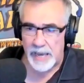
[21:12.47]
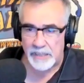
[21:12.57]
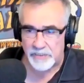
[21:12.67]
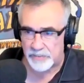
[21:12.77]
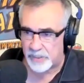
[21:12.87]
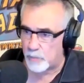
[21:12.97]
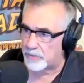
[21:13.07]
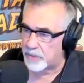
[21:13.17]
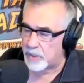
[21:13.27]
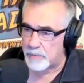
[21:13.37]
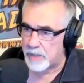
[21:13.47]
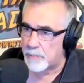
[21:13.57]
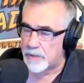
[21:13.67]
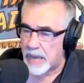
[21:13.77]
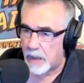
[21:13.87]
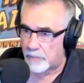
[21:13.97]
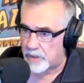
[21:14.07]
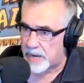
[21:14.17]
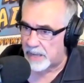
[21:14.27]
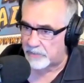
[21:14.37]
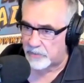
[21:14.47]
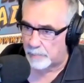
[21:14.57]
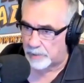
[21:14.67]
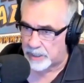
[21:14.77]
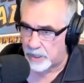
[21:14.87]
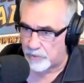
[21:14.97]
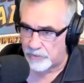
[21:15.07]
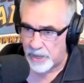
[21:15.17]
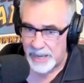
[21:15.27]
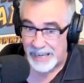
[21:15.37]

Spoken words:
and to see what's going to be coming out in the next couple of years